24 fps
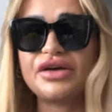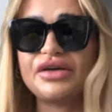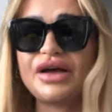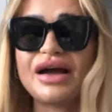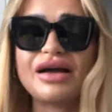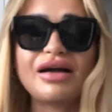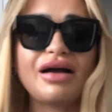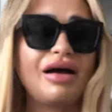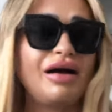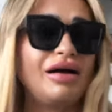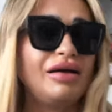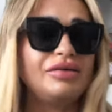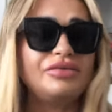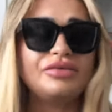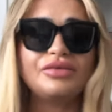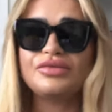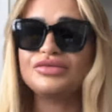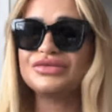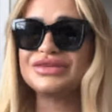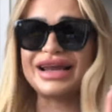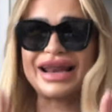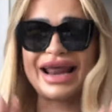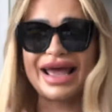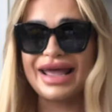I can't
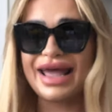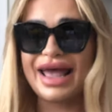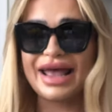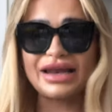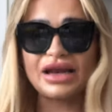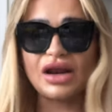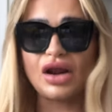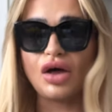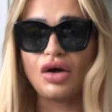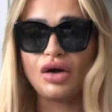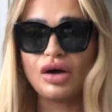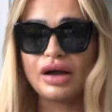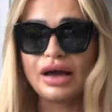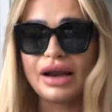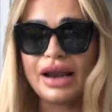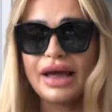delay any longer.